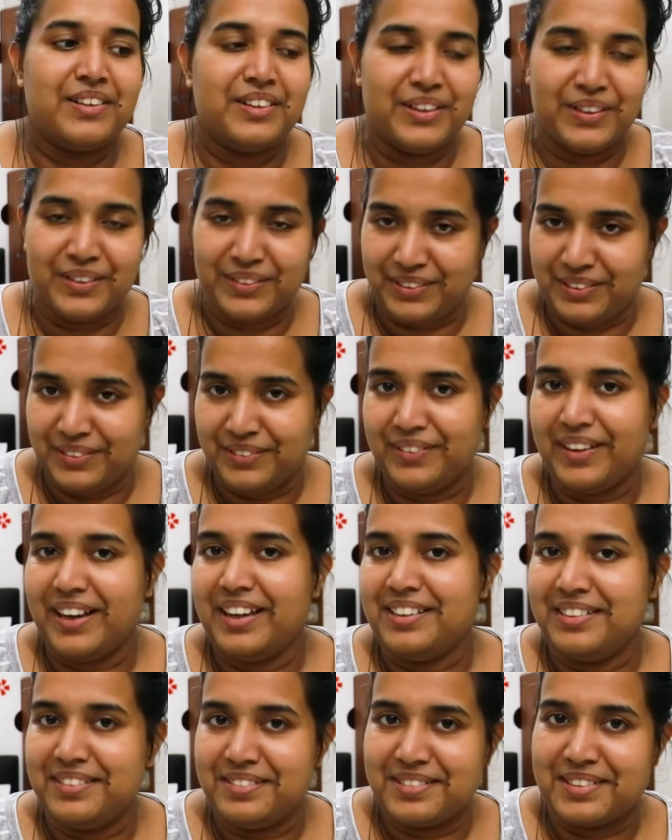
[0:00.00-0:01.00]
know you
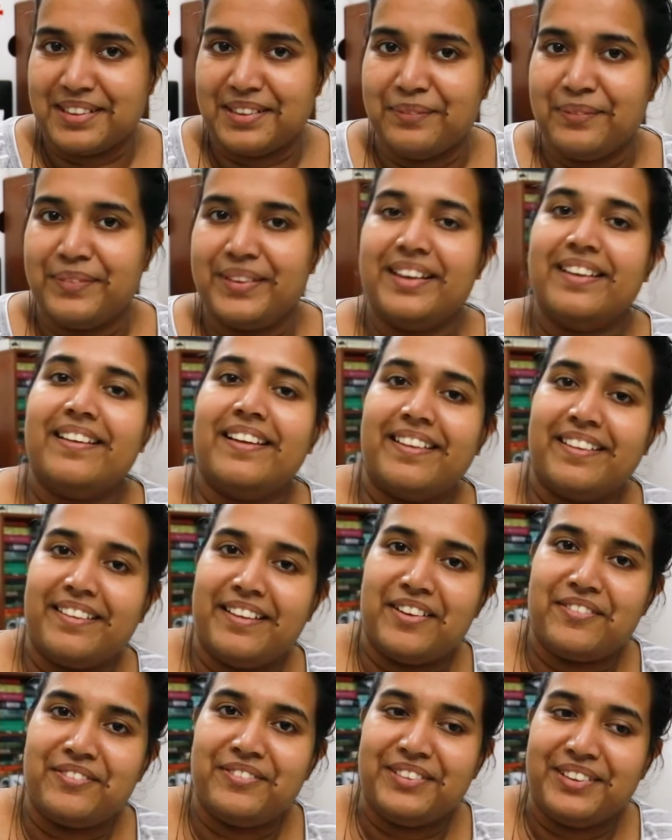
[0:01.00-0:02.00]
and do something like
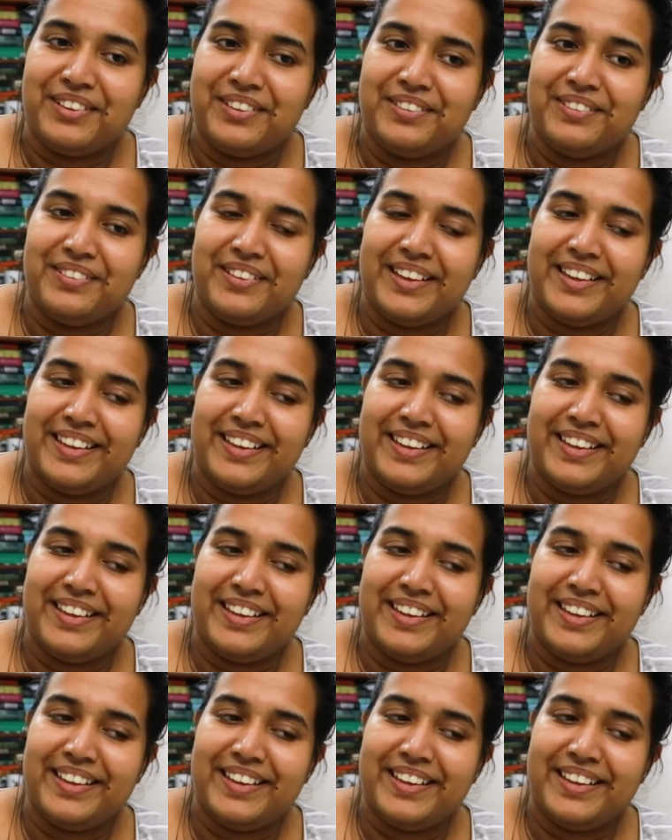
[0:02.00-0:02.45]
that for you,